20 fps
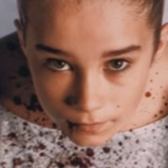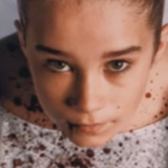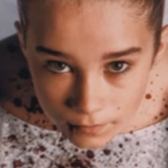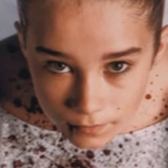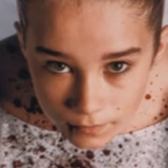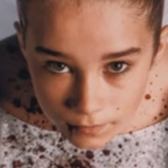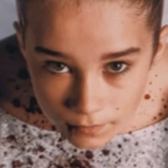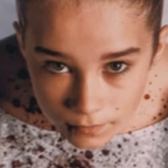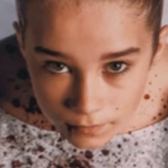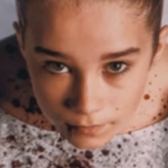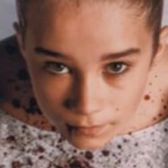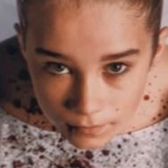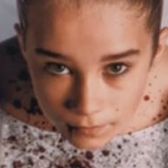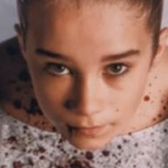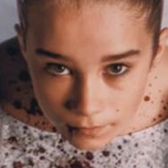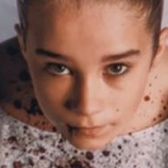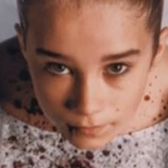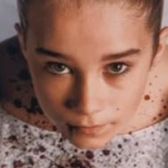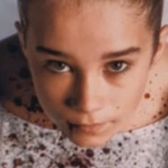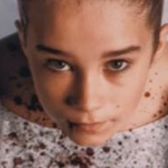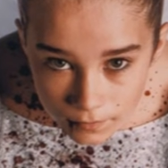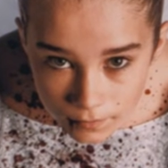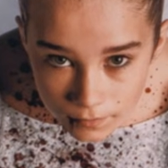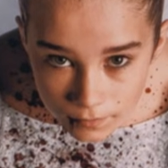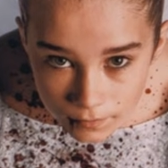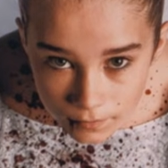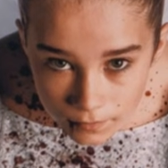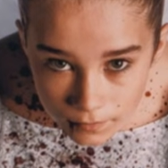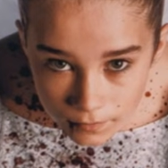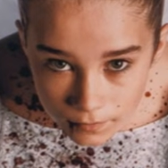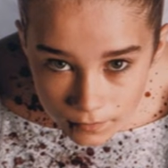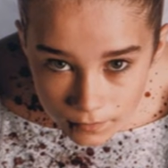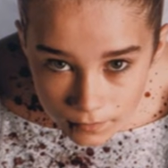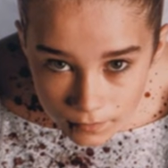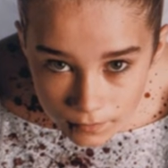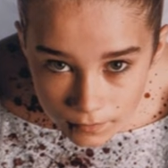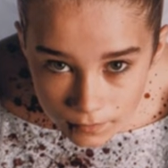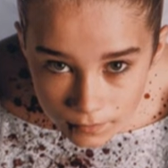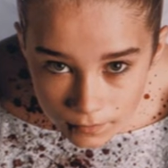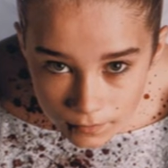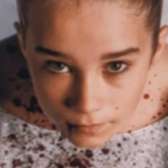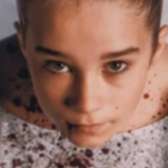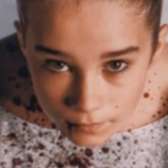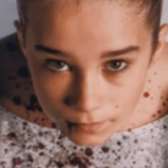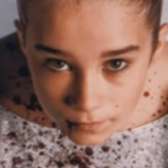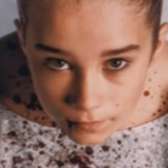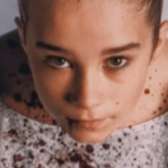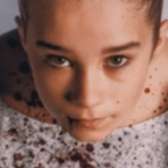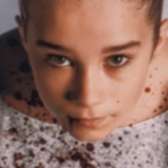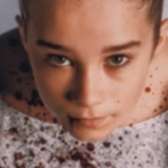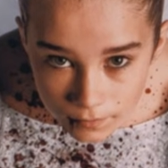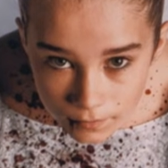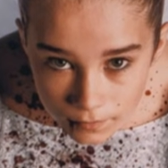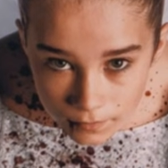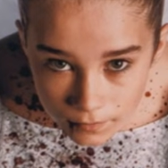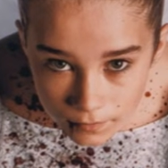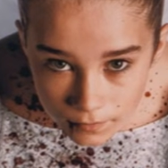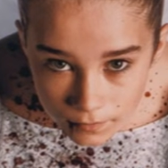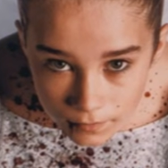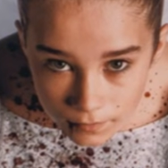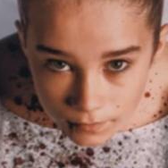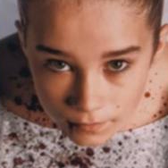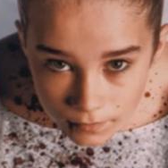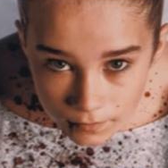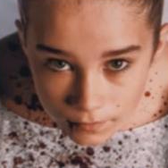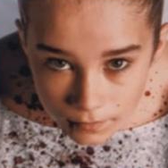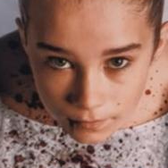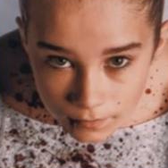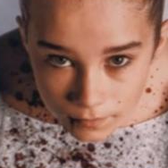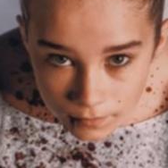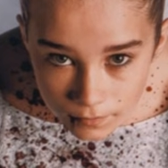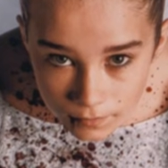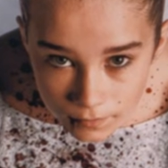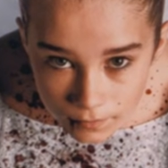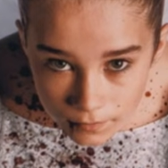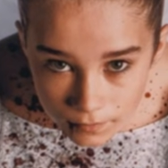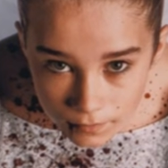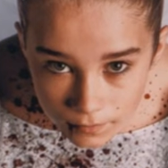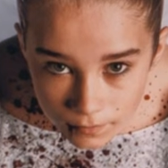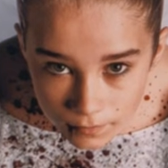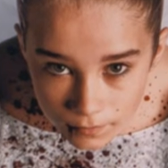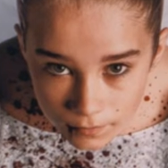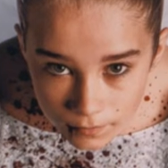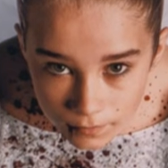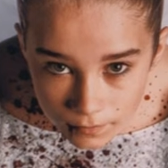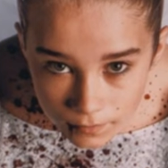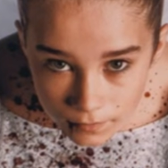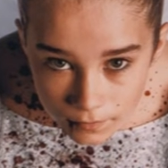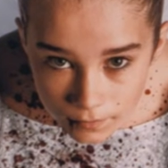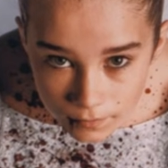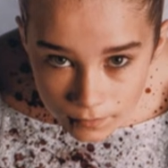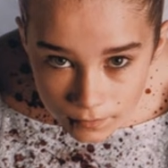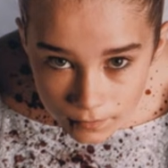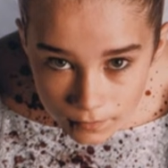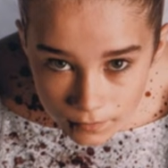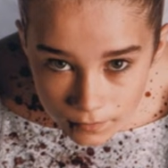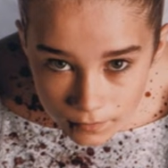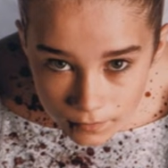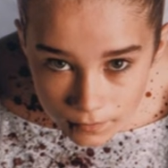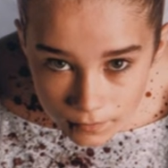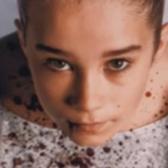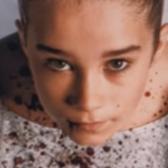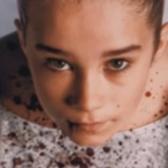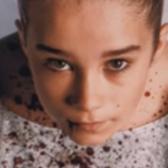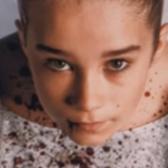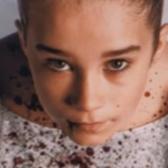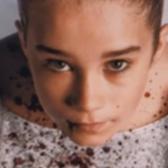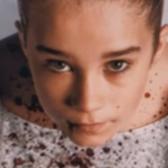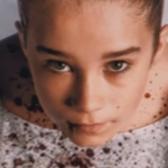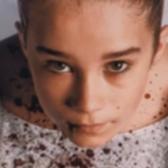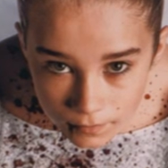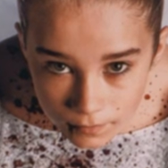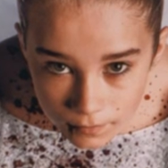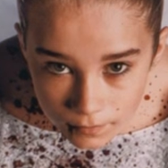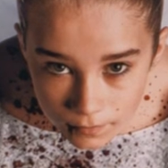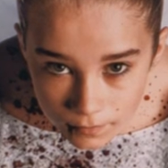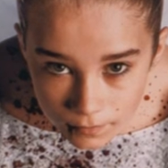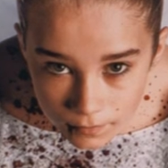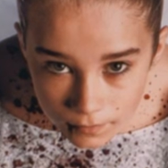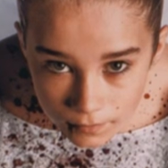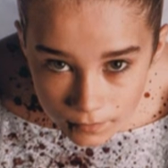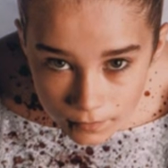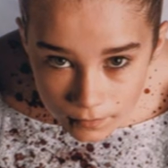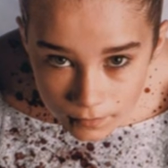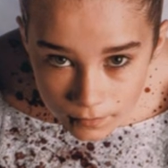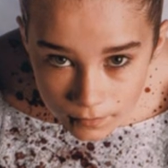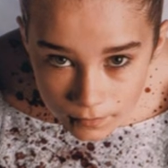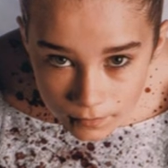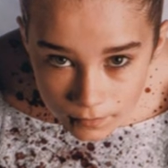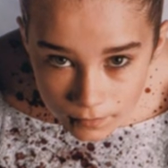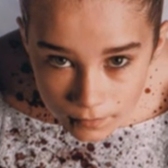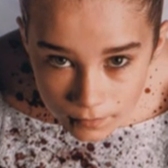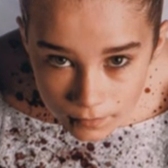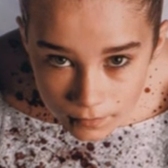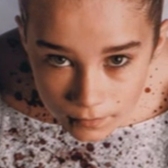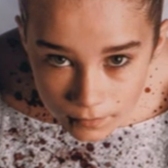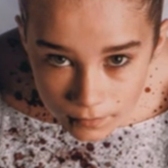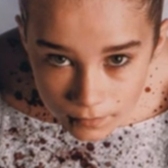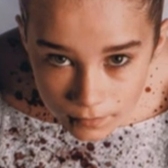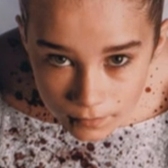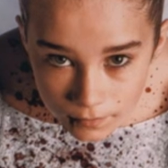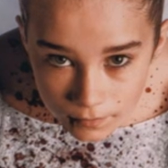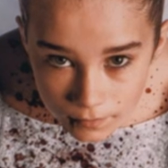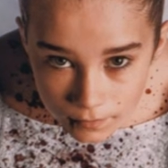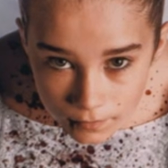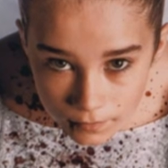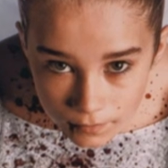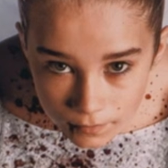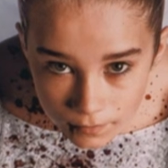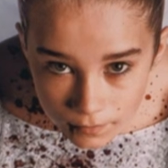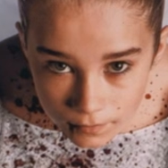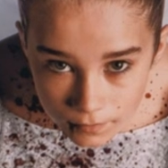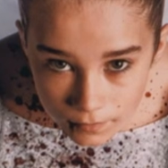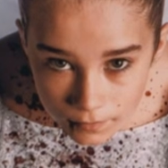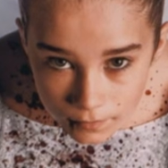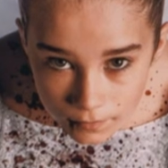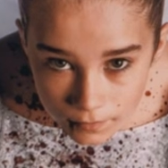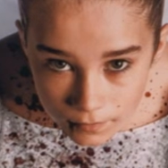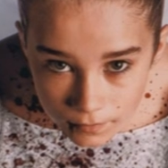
The person shown says nothing.